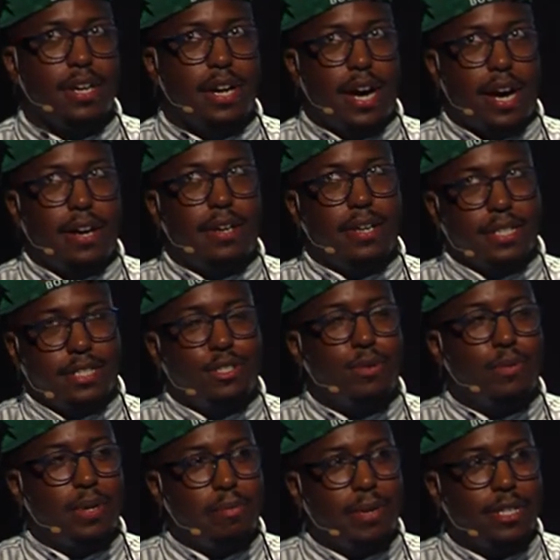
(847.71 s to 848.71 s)
I listened to
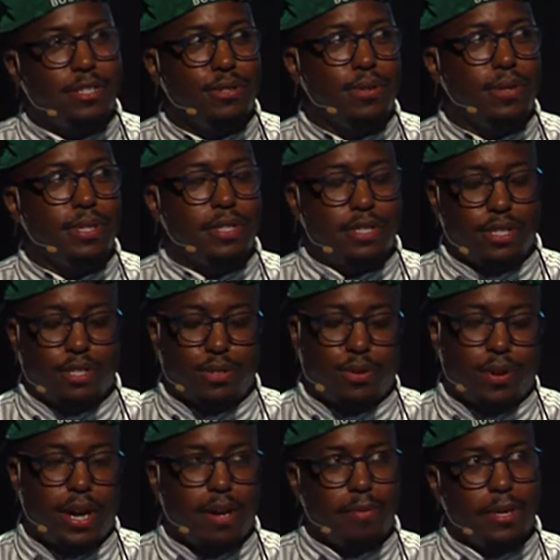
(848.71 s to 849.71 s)
one of my students
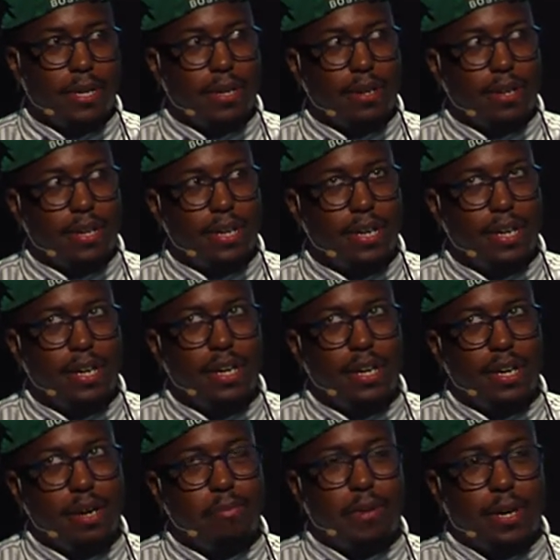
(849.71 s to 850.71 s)
describing
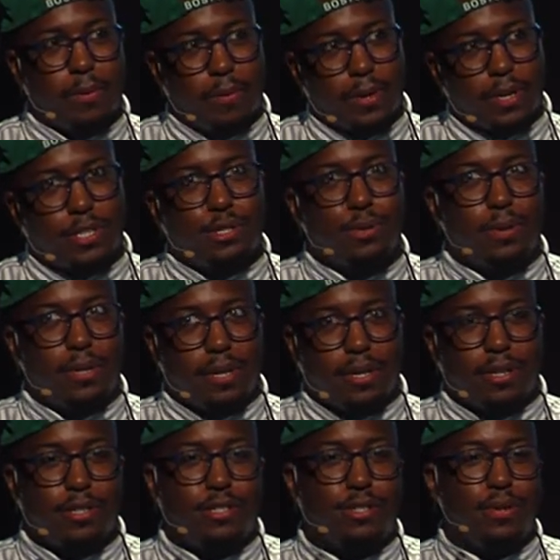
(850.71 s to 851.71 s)
my work to
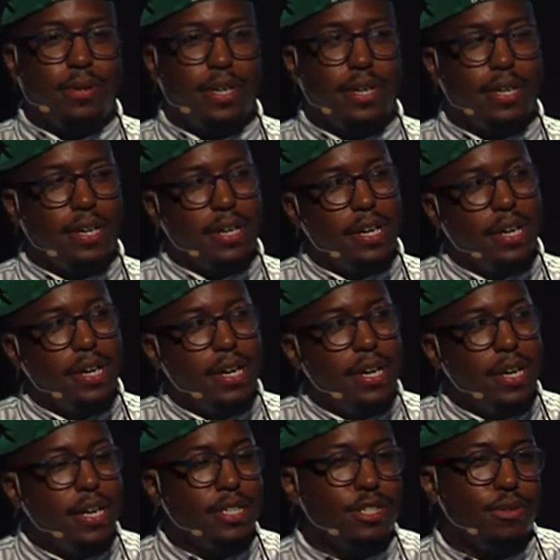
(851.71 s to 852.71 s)
another student,
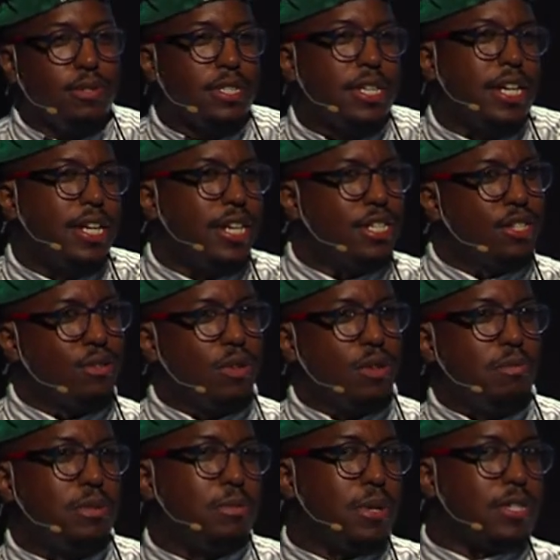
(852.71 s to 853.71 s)
and she was like, Yeah,
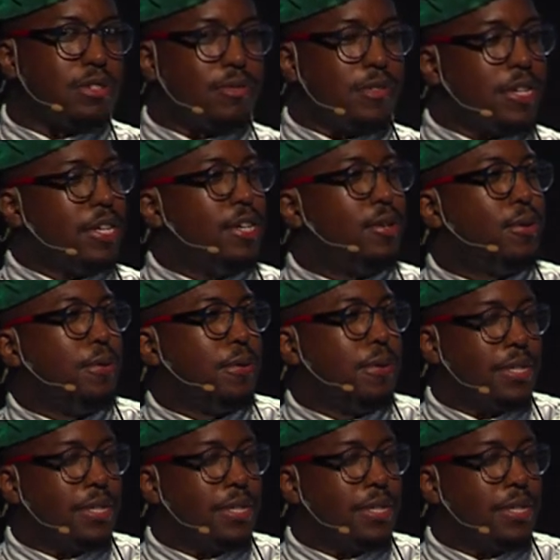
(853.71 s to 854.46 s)
Jerome's work's really cool.